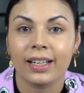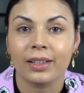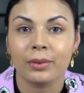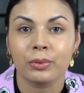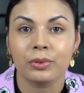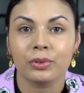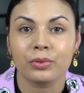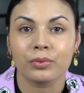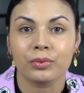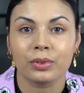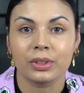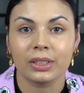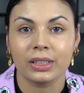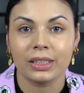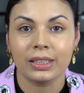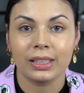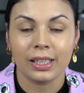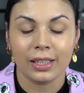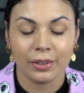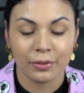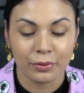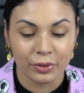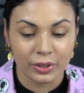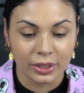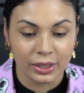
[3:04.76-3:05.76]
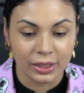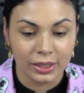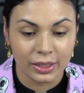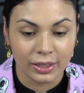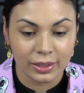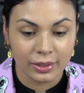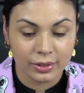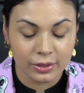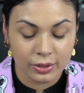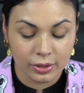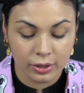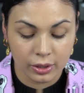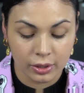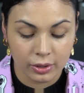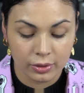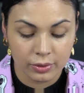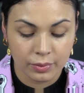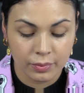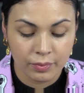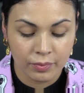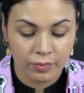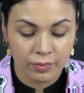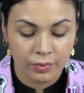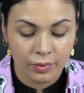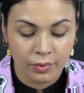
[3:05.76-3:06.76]
I was really not feeling it. So,
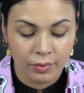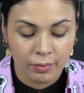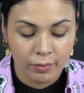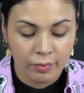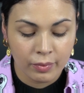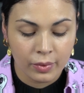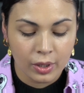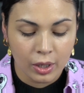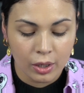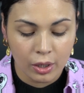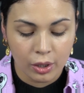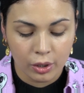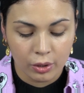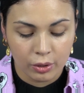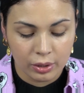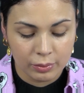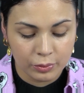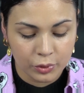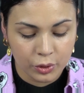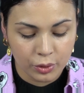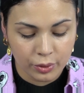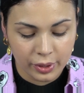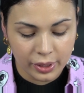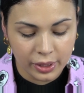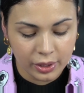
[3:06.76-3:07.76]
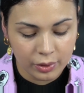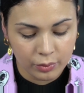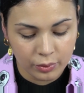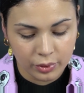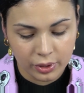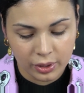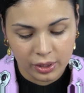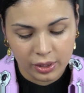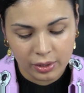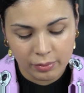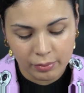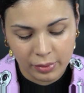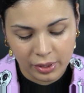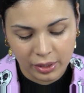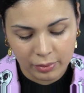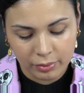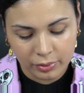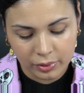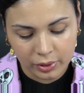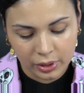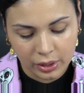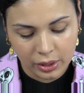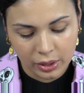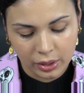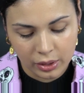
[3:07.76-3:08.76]
I'm going in with the
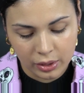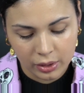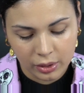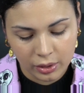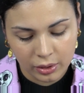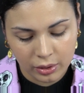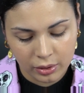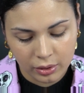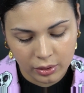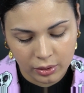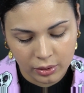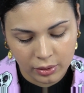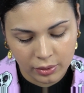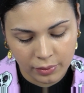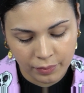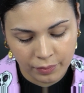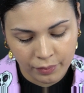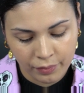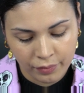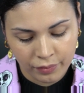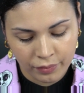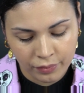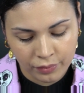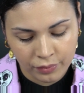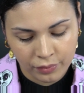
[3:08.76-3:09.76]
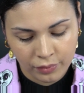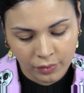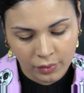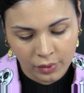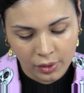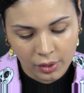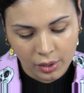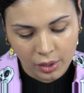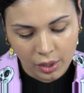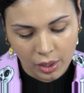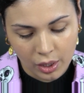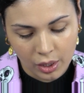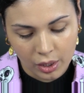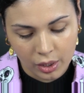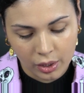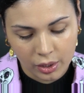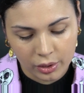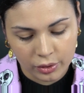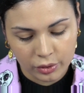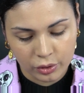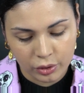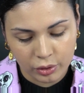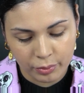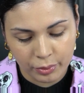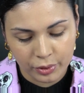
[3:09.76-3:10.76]
Maybelline
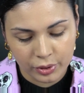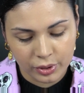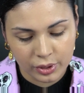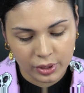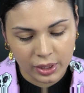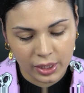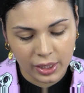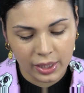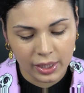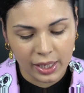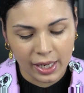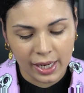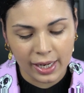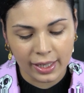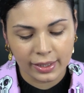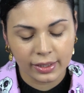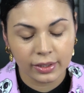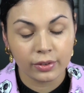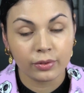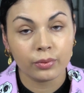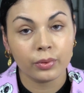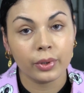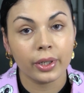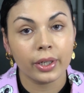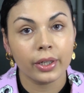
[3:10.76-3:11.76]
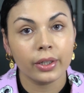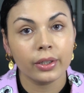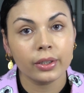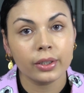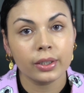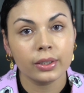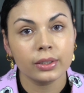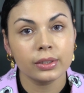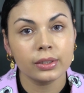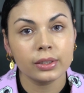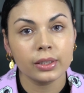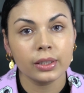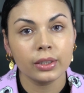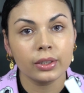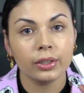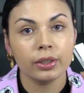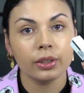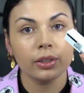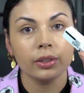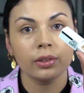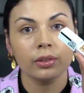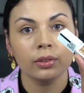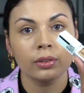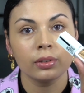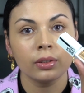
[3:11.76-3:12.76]
Superstay Activewear
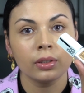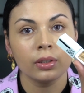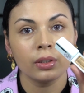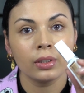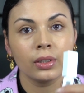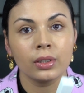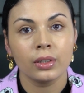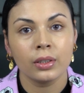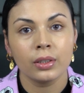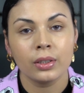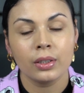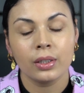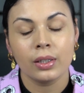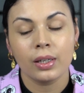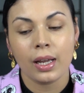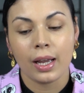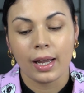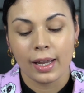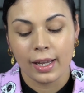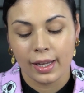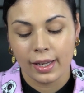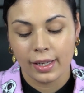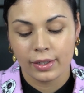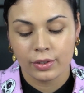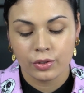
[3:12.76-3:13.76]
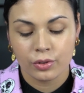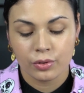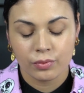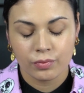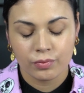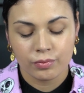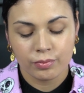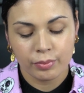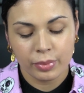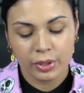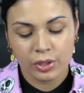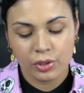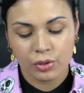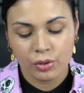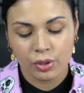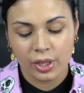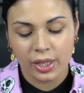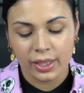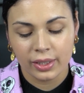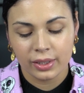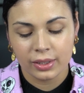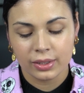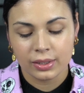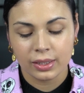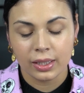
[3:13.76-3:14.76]
concealer. I've been
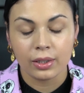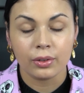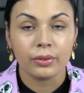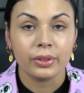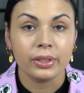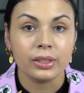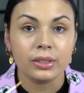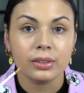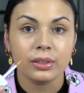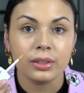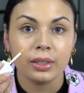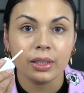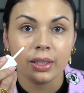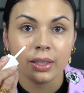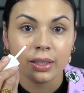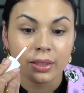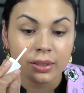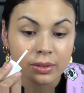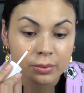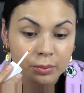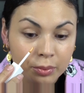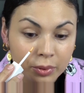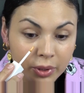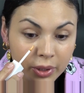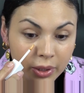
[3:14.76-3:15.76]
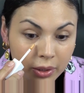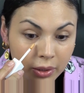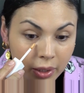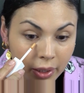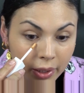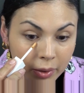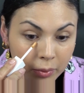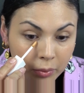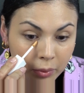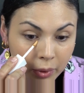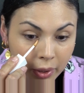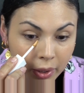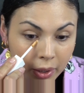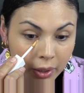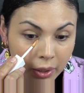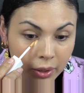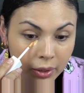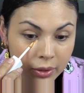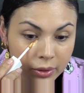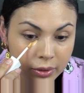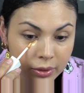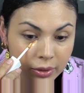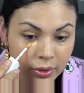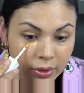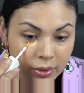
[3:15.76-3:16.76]
trying this out recently. It's pretty lightweight.
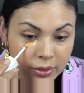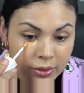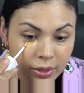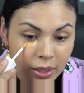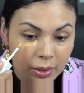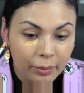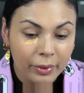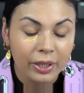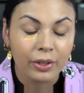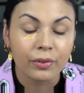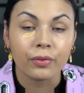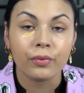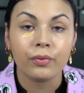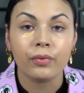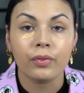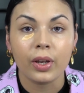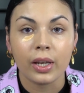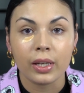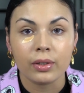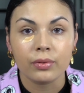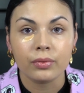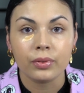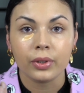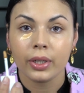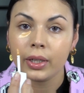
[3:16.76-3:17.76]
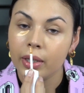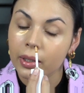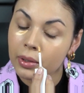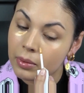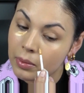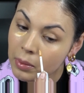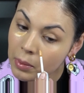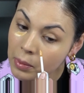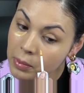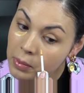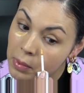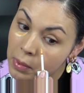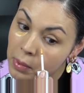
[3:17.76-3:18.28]
It's not my favorite,